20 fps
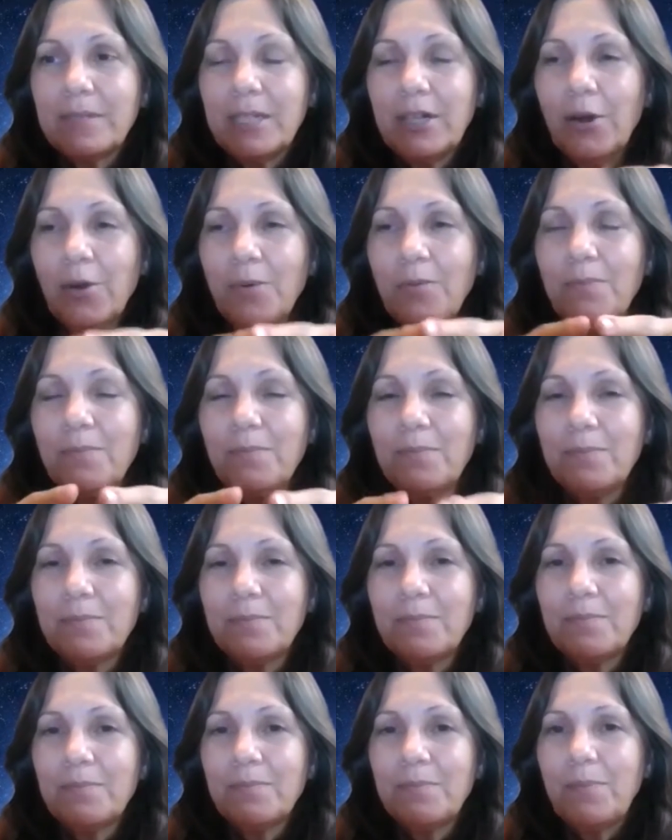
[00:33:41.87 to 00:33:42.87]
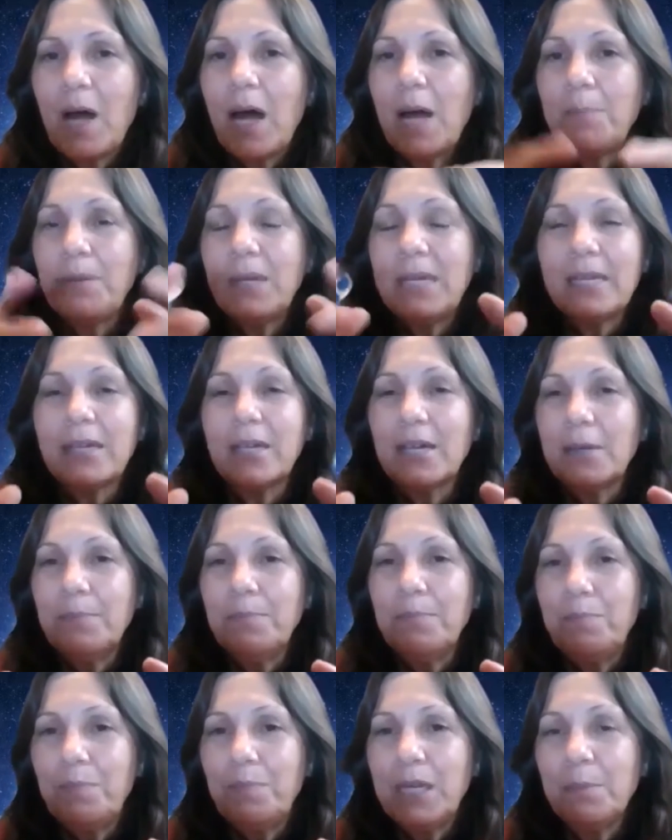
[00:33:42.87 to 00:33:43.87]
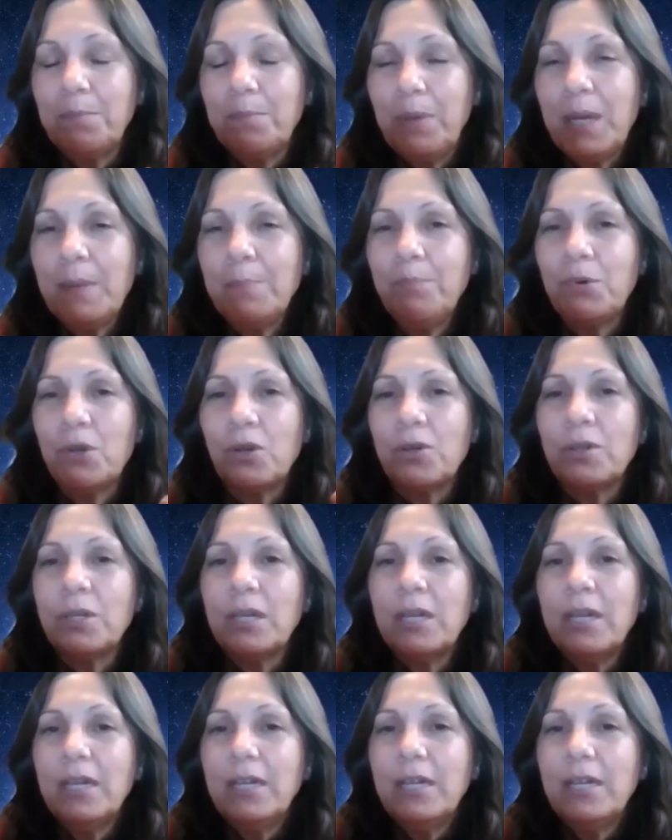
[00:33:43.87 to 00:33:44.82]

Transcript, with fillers: you know, popping a big pimple.